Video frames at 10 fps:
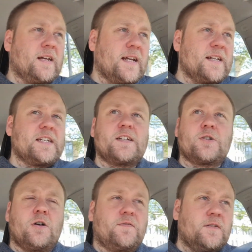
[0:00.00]
getting it
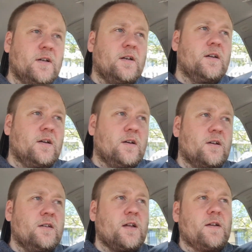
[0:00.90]
ticked off.
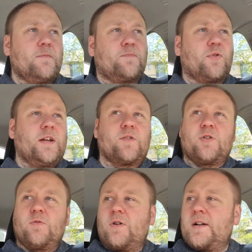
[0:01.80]
Another brilliant
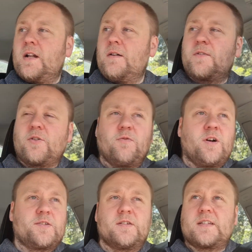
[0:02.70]
group ride. I love the group
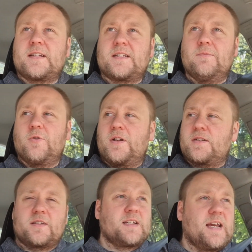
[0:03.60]
rides on a Saturday morning,
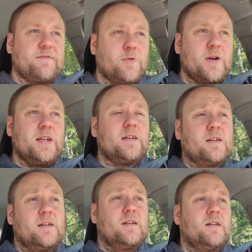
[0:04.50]
as I say, every week.
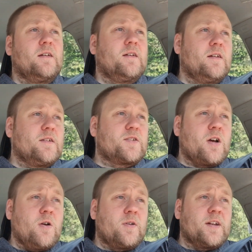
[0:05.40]

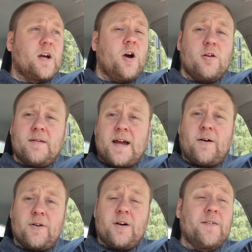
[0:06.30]
So going to go home
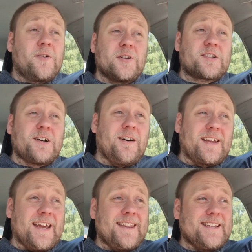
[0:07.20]
now, and I've got to
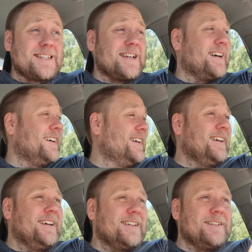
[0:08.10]
start get this
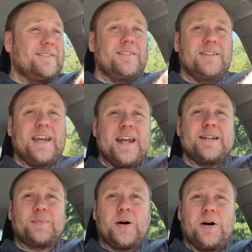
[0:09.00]
the
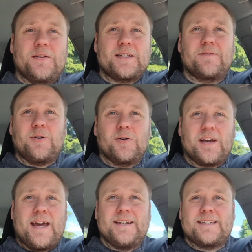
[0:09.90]
end part of this vlog
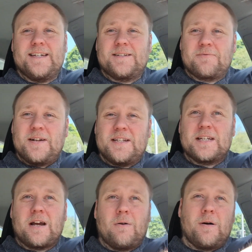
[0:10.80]
edited, ready
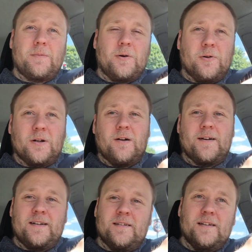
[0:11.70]
to go up
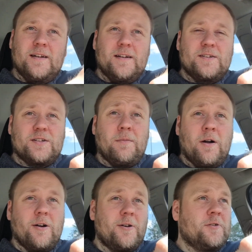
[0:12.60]
online
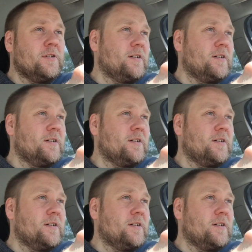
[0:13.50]
tomorrow,